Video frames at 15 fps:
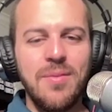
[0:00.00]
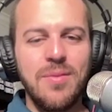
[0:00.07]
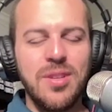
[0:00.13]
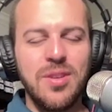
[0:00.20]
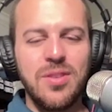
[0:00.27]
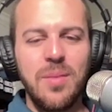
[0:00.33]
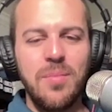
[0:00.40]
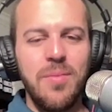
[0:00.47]
Was
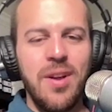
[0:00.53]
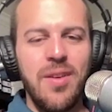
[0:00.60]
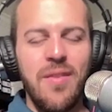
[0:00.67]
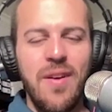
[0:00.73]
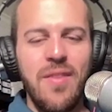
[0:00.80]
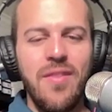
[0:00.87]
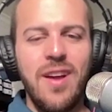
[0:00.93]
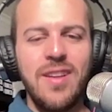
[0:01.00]
there something
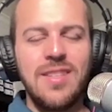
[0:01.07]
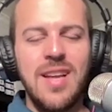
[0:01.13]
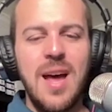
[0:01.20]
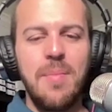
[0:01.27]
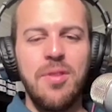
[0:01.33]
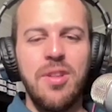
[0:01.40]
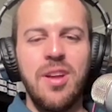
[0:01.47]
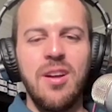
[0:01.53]
along the lines that
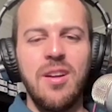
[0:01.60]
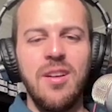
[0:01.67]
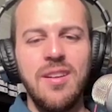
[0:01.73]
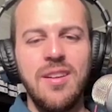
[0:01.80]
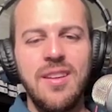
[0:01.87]
happened there?